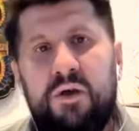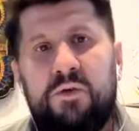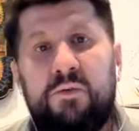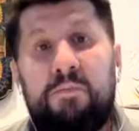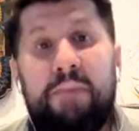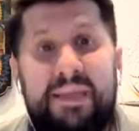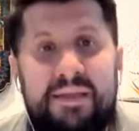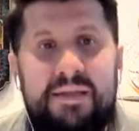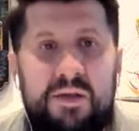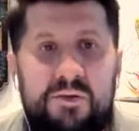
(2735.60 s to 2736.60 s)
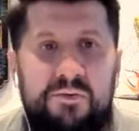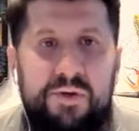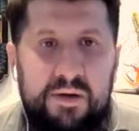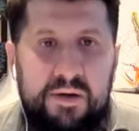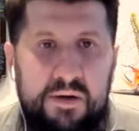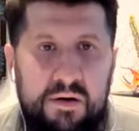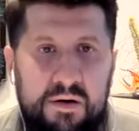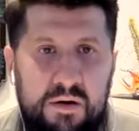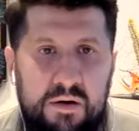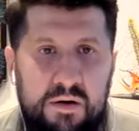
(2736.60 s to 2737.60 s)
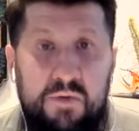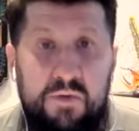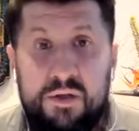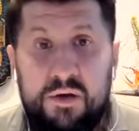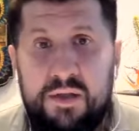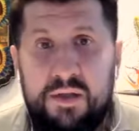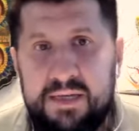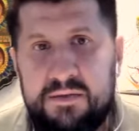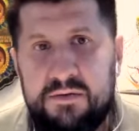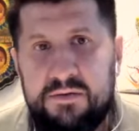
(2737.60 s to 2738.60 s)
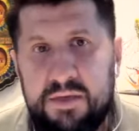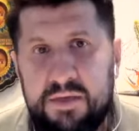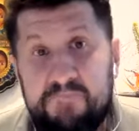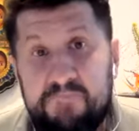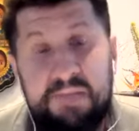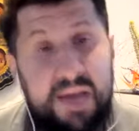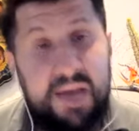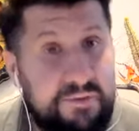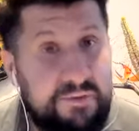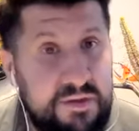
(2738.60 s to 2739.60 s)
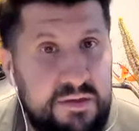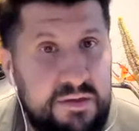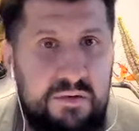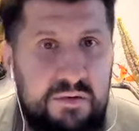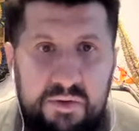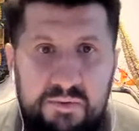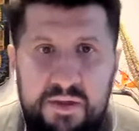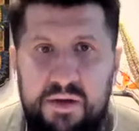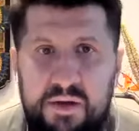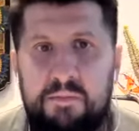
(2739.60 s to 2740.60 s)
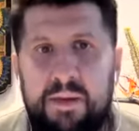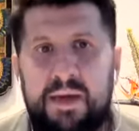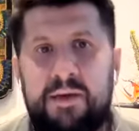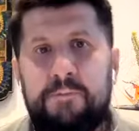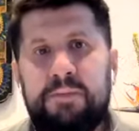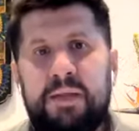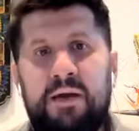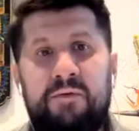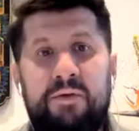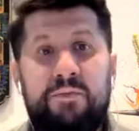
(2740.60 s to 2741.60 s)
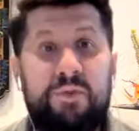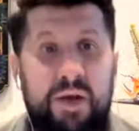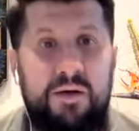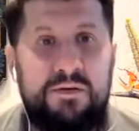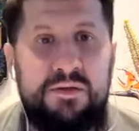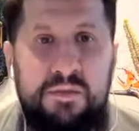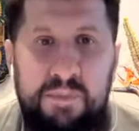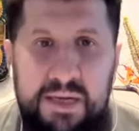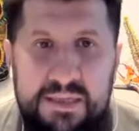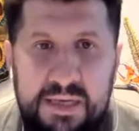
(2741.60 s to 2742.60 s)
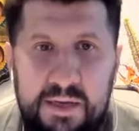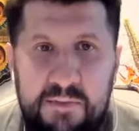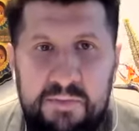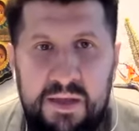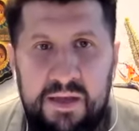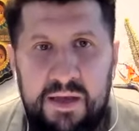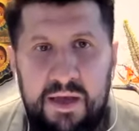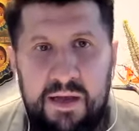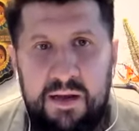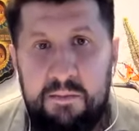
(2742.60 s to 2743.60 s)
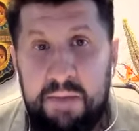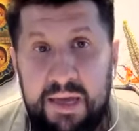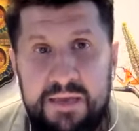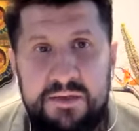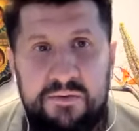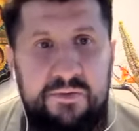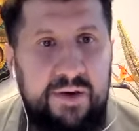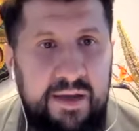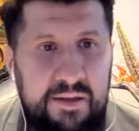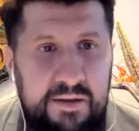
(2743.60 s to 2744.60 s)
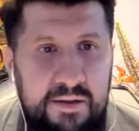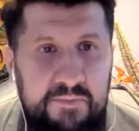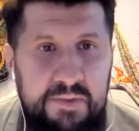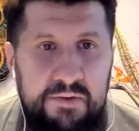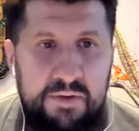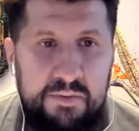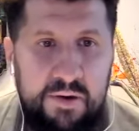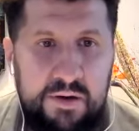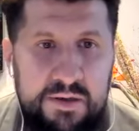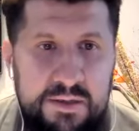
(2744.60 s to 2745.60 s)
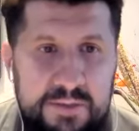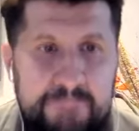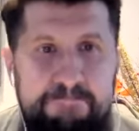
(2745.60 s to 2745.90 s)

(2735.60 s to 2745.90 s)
meditate further on what God has to say. After the song, we will come back. I will pronounce the blessing and make some final remarks.